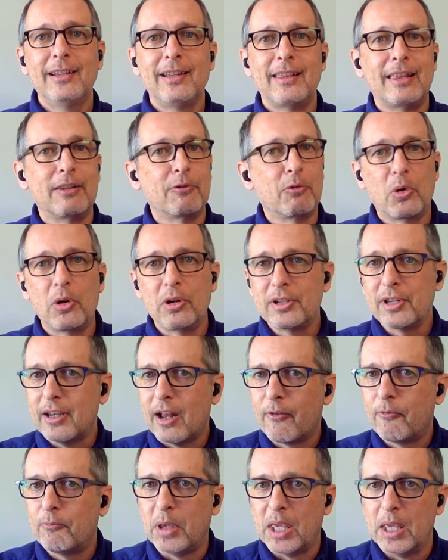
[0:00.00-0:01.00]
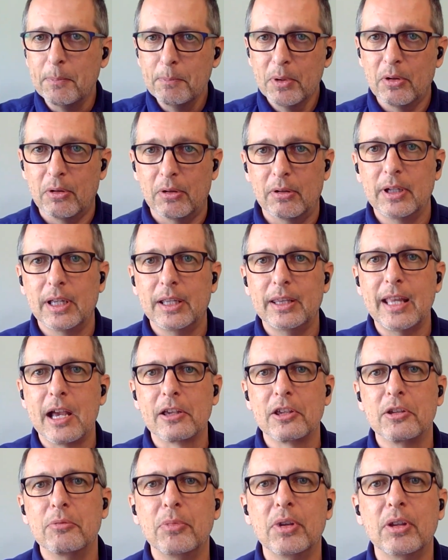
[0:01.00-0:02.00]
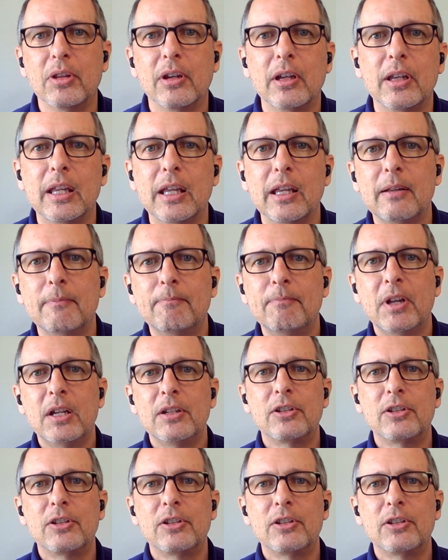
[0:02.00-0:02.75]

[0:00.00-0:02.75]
there weren't enough people in that community